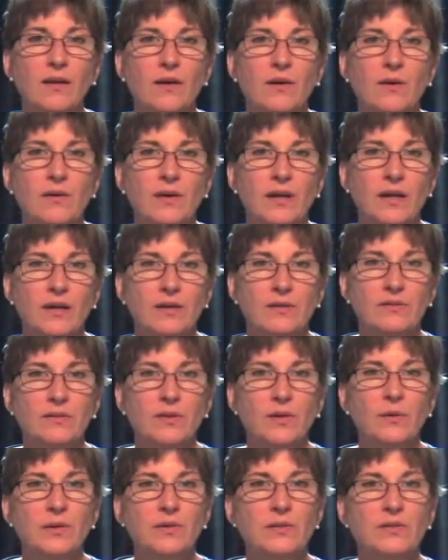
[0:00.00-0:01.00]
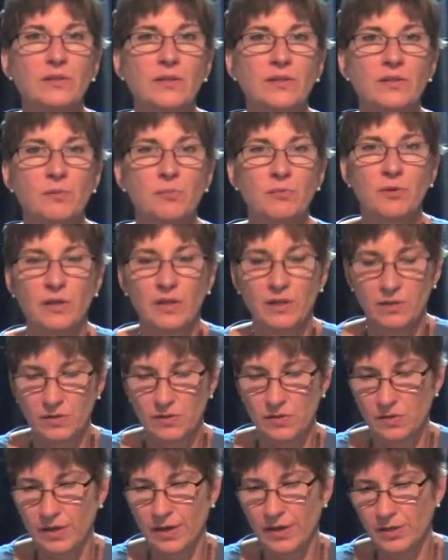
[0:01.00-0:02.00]
Okay, so it's a pretty good
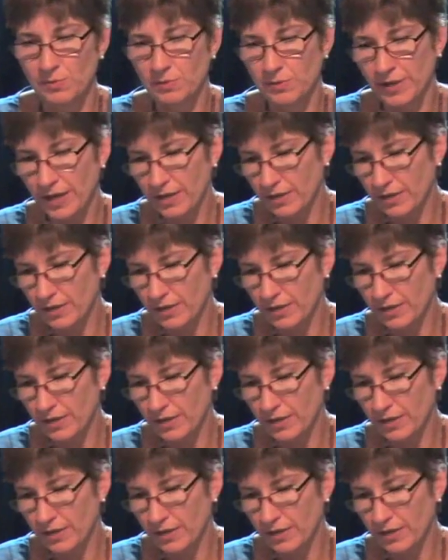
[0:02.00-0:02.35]
size, but I